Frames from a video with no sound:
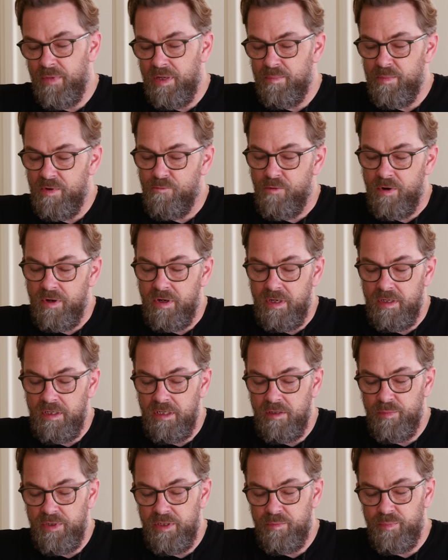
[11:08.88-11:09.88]
made me wonder a
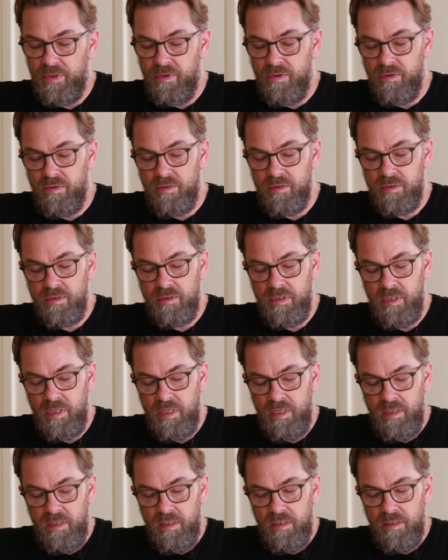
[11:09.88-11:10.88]
little bit because
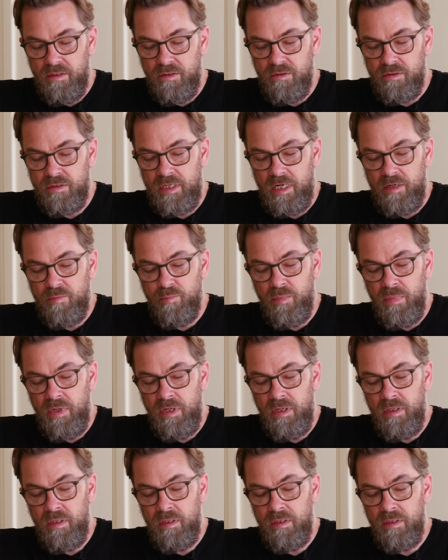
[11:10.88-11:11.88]
does that
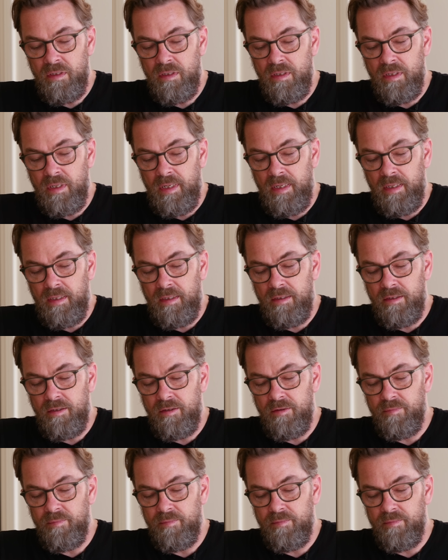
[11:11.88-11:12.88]
mean that
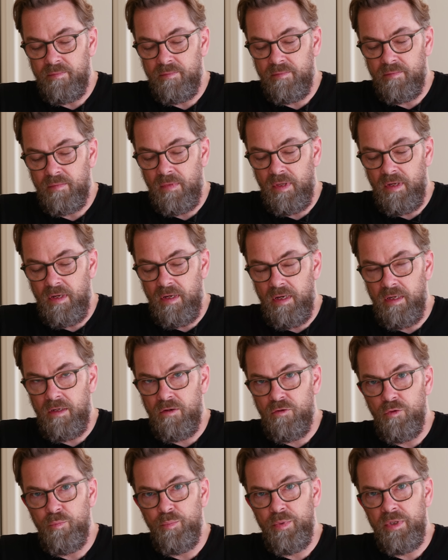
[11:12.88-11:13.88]
it
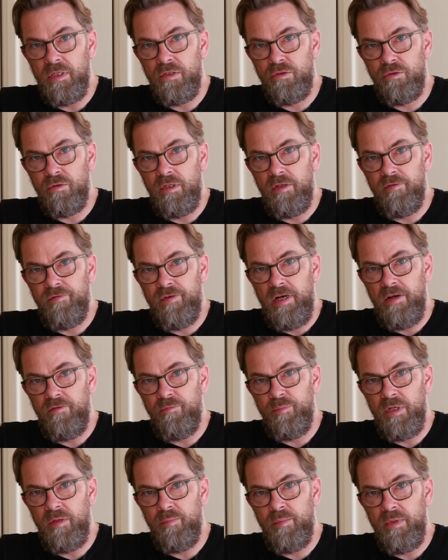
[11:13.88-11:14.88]
could be a
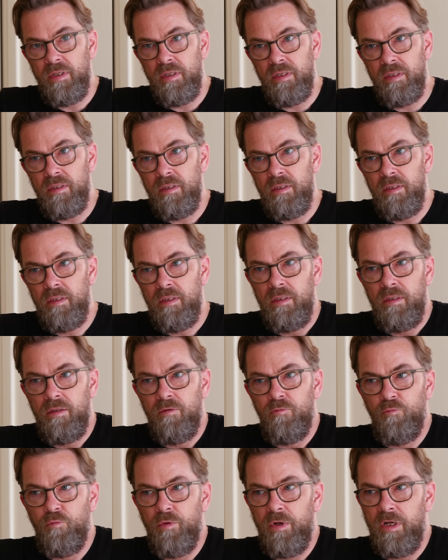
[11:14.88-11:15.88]
35 millimeter
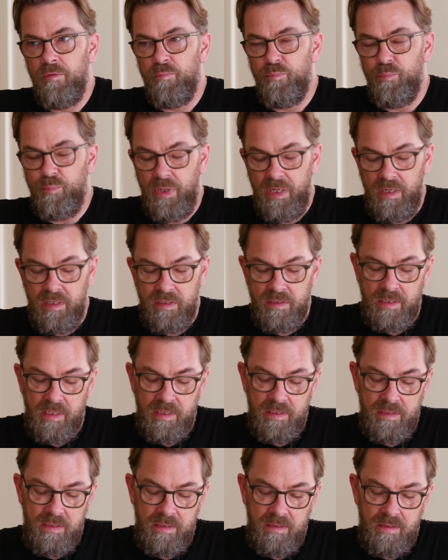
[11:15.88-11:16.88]
with a bigger
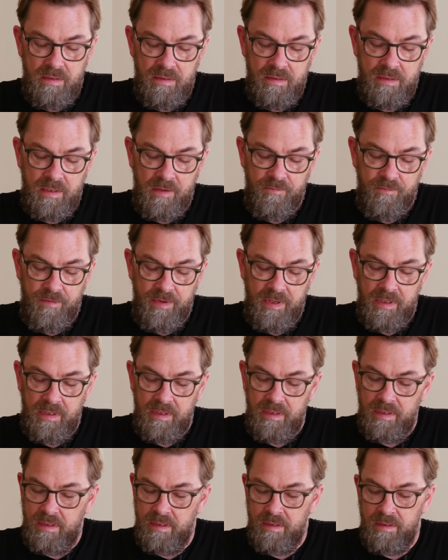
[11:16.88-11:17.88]
sensor or
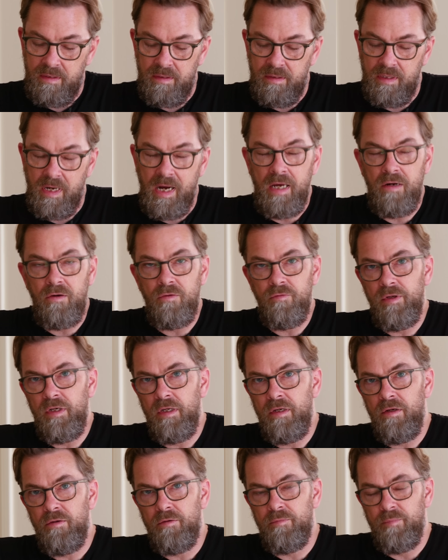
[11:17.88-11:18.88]
something. Uh, I don't
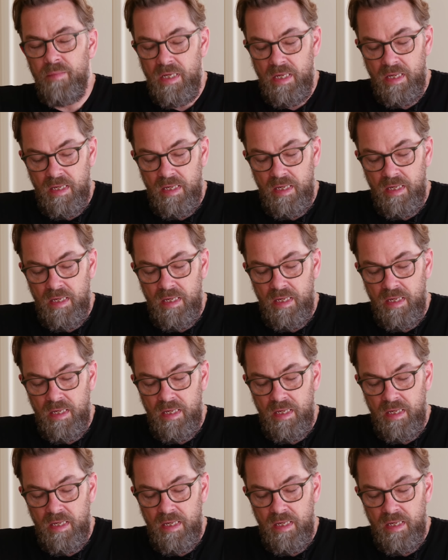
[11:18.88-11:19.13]
really know.